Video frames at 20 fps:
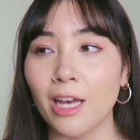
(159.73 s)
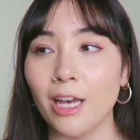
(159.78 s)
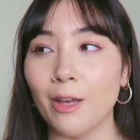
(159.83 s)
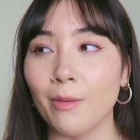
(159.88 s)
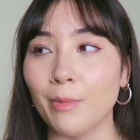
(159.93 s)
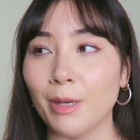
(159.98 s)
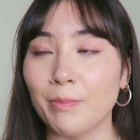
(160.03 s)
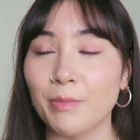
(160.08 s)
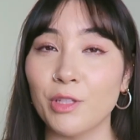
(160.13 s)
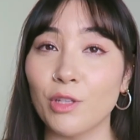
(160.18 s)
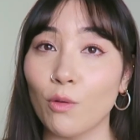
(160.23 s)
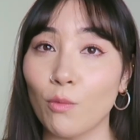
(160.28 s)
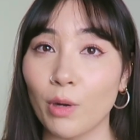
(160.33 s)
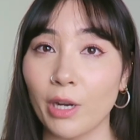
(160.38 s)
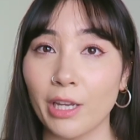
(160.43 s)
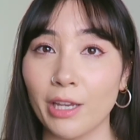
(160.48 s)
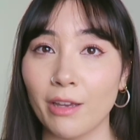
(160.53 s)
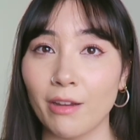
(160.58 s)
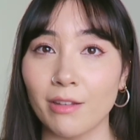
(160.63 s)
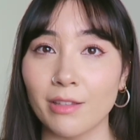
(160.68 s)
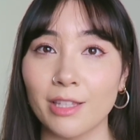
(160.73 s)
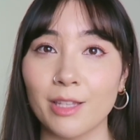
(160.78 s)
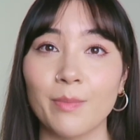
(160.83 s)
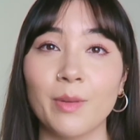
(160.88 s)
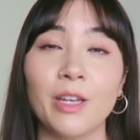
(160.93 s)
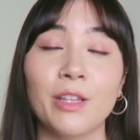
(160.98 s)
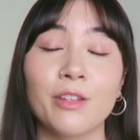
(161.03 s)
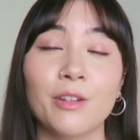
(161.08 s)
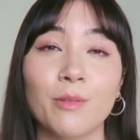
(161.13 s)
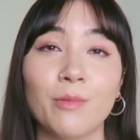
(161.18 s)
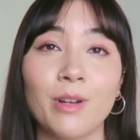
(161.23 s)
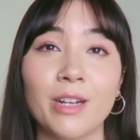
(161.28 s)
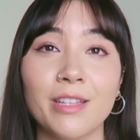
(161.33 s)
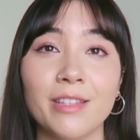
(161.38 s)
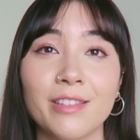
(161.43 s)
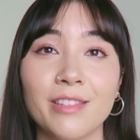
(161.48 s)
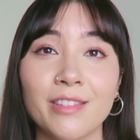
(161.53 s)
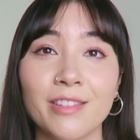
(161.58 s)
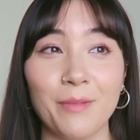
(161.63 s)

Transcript: I'm still working on some other ones.